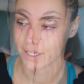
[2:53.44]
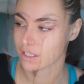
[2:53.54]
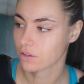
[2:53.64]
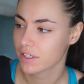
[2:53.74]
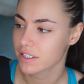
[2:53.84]

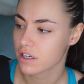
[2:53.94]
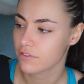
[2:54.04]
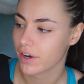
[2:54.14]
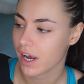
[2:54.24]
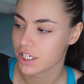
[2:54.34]
Now, this
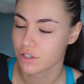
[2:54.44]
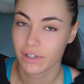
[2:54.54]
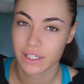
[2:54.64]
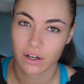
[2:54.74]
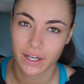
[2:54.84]
stuff I actually
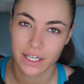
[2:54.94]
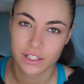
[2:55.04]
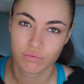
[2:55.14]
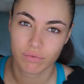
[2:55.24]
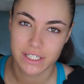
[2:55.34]
really like.
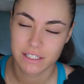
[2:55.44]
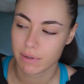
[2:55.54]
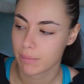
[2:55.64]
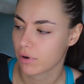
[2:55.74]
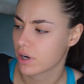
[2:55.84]
It's
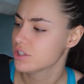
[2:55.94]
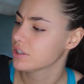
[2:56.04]
reasonably priced.